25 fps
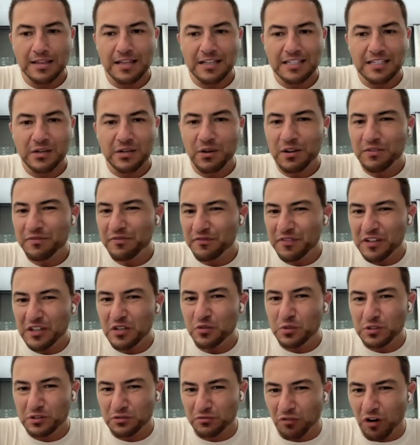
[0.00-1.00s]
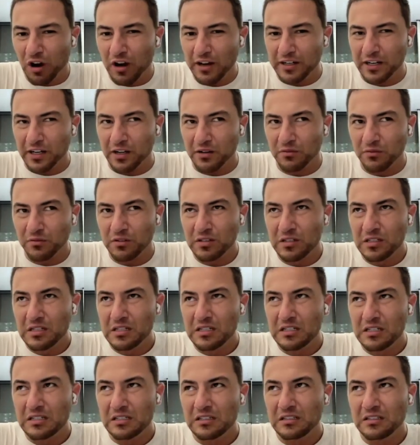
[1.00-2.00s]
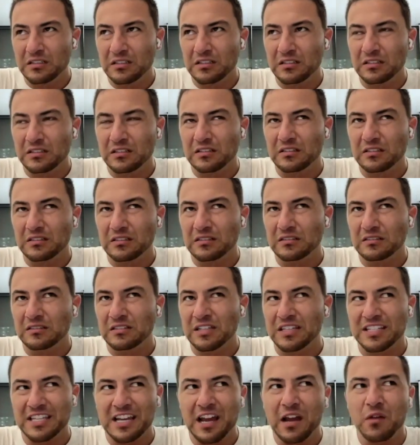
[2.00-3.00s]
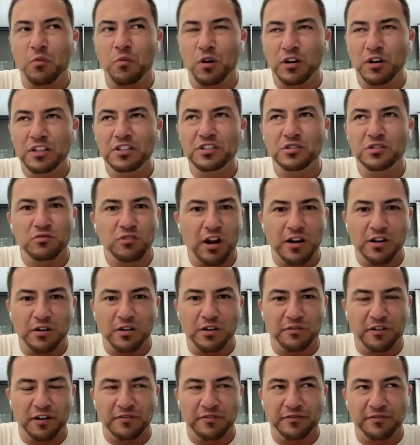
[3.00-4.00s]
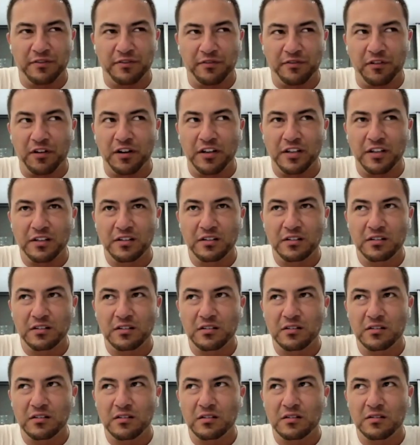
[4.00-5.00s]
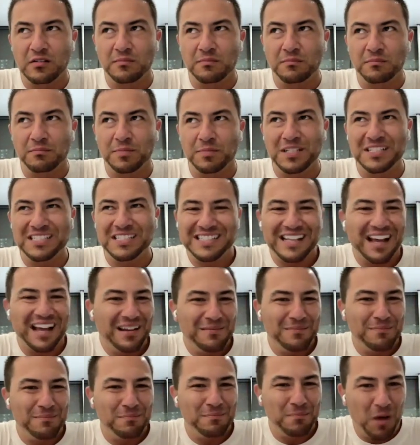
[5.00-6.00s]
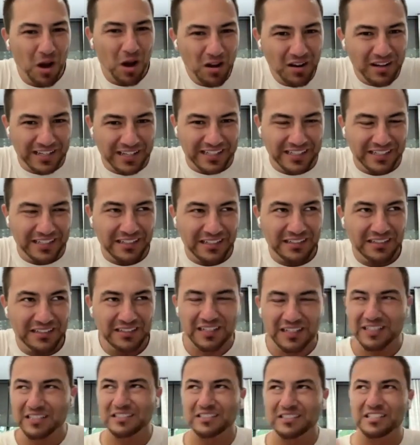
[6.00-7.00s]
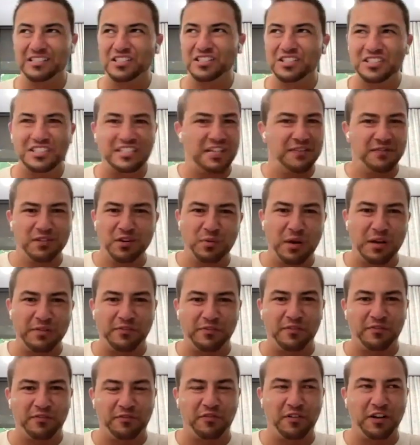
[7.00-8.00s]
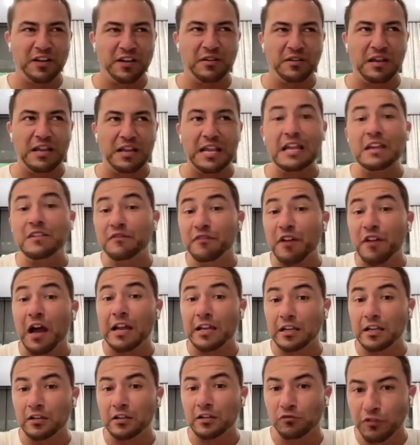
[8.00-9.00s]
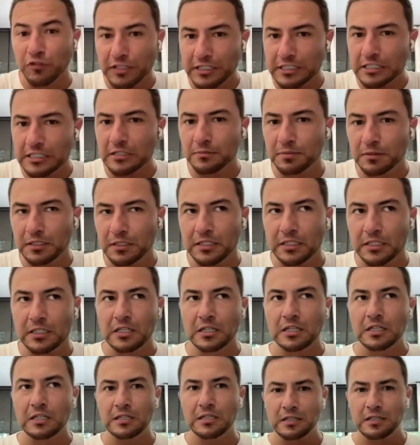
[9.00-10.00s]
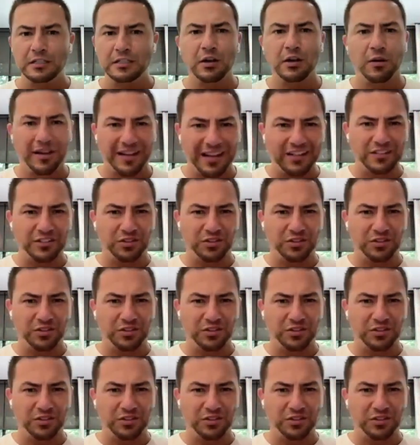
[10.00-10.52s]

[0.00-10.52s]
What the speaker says: And that's how I feel with Rhino. Like, yeah, I want to do Rhino Friend for free, but it's not mine. Like to just give it away for free, if I could reasonably, you know, I